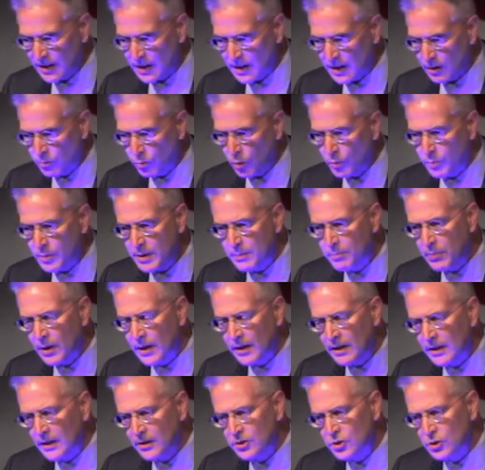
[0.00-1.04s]
It will be
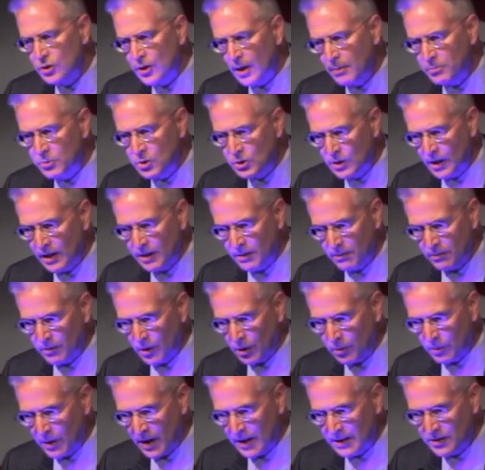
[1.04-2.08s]
but a subset of
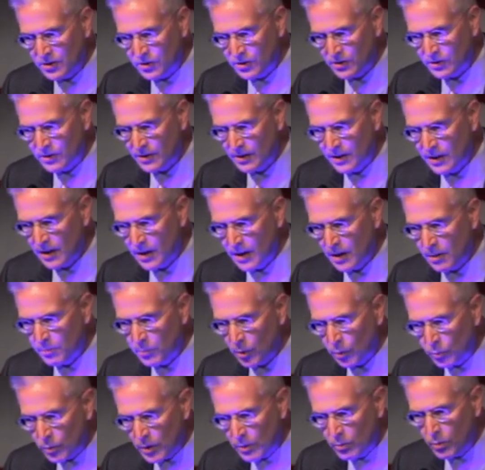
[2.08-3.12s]
our rights,
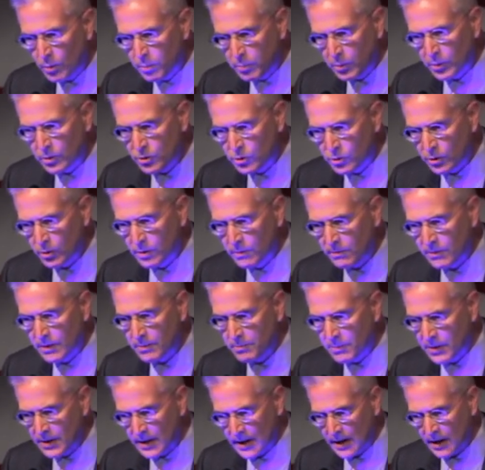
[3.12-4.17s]
but we will preserve
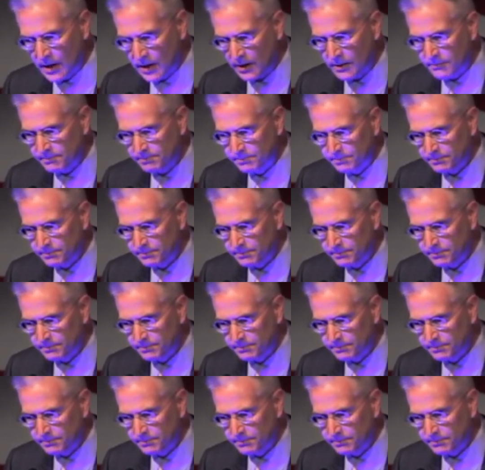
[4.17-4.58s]
them there."